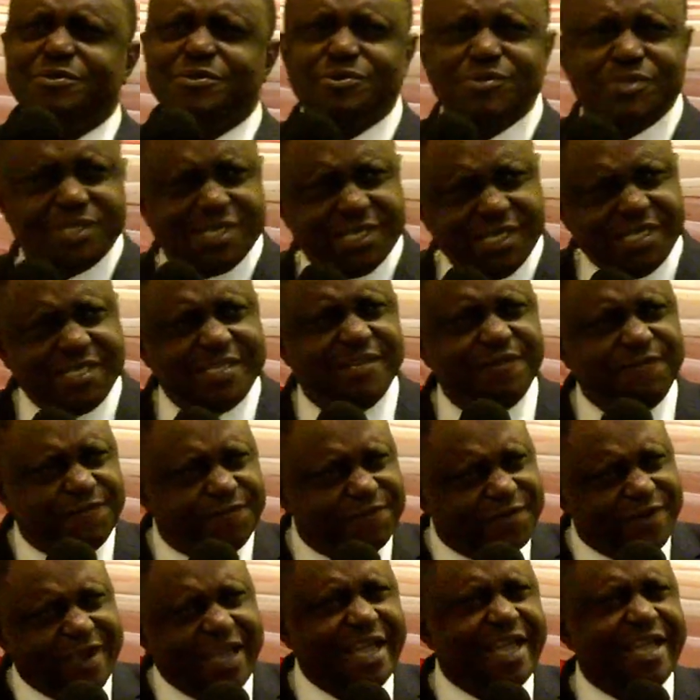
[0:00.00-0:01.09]
see
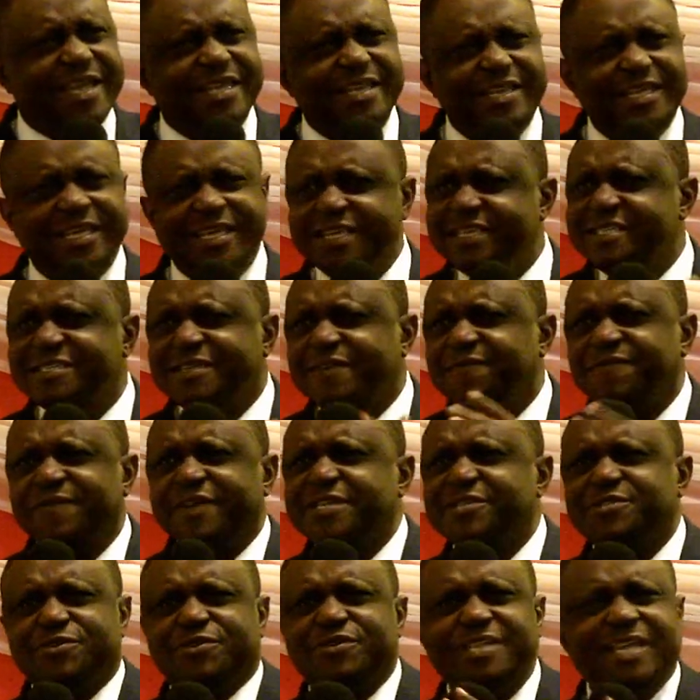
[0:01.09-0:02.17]
divine
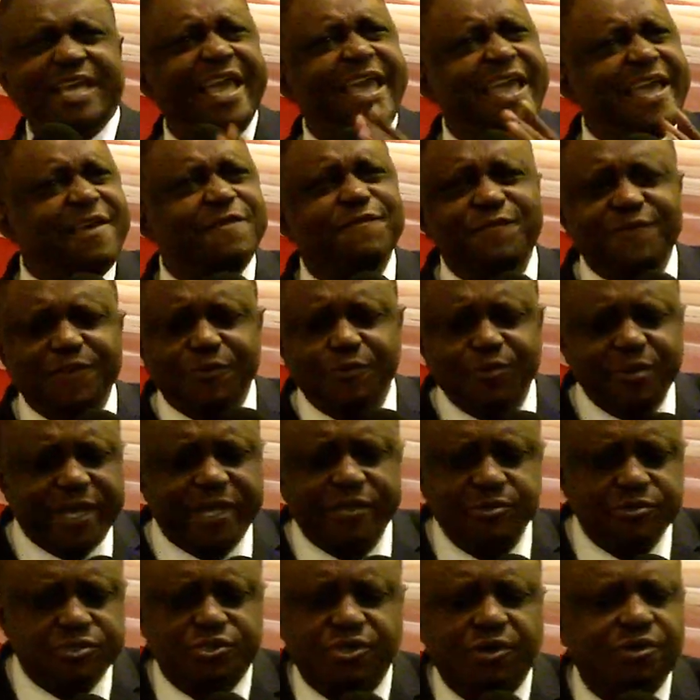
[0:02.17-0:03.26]
intervention everywhere
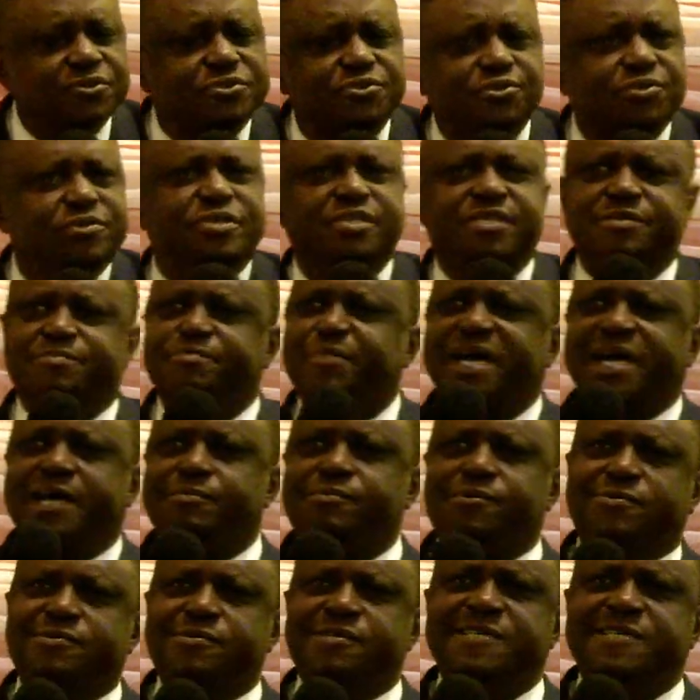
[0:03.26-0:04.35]
you turn to in the Bible.